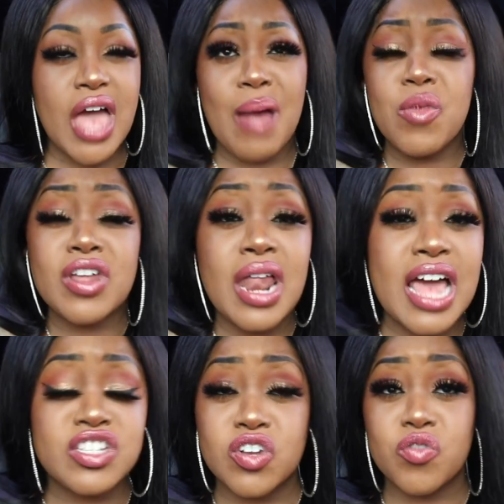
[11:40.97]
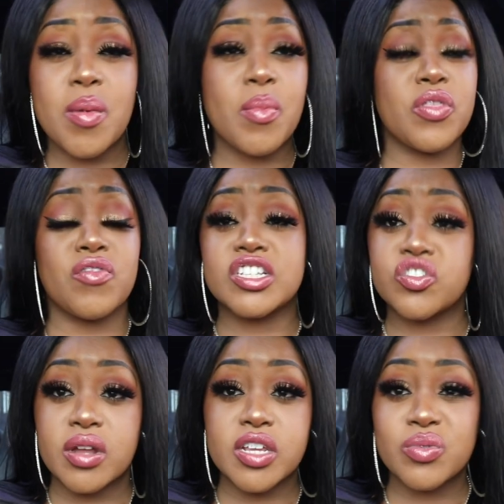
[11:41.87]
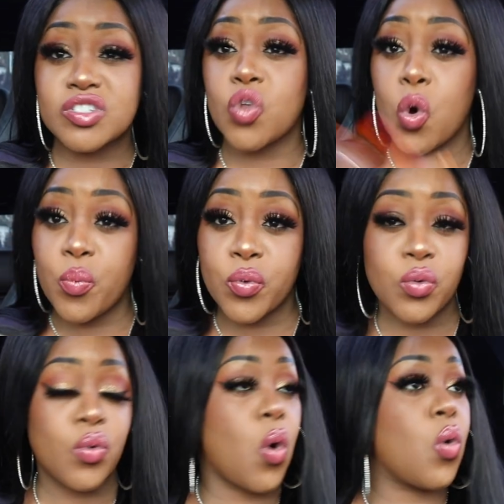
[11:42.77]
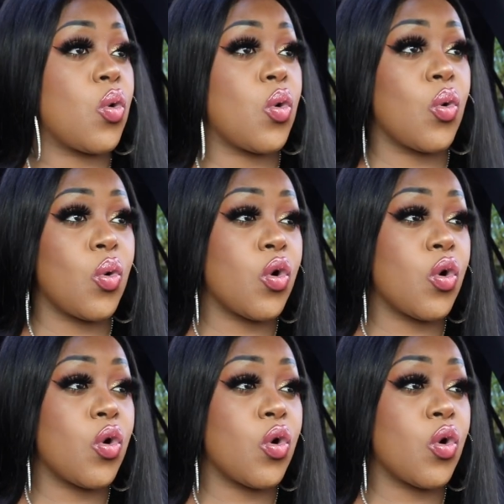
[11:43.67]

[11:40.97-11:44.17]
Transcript: i'm not gonna lie to you i don't remember the restaurant it was nobu or or,